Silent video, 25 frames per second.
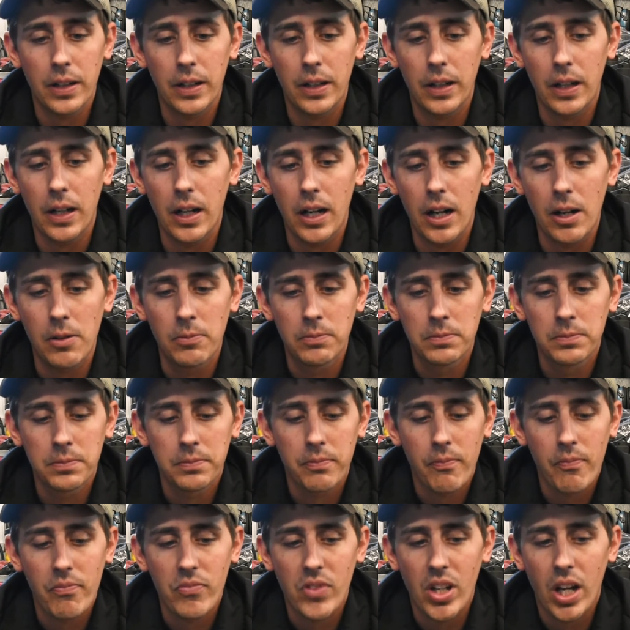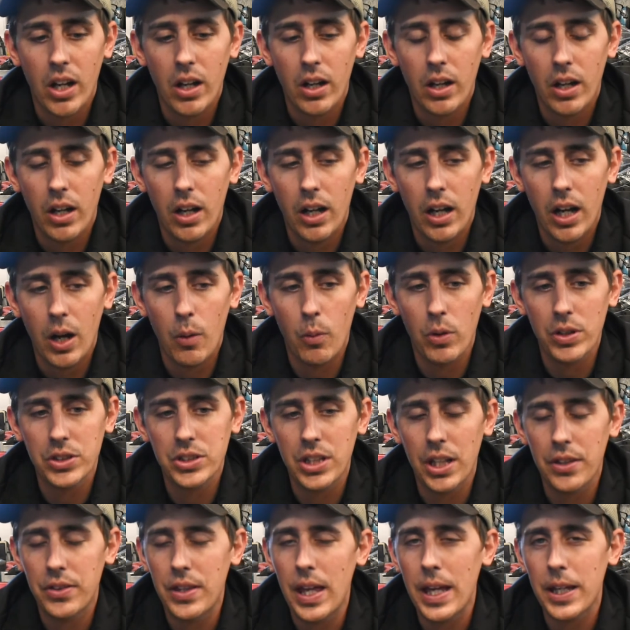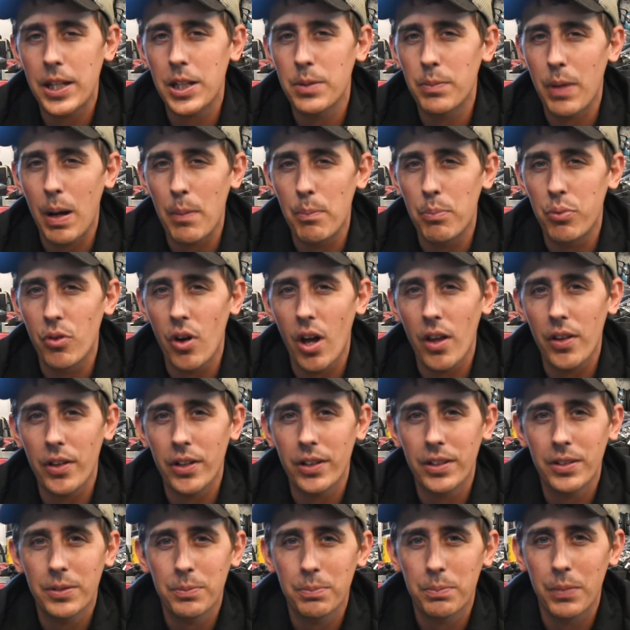I want to say thank you to my brother.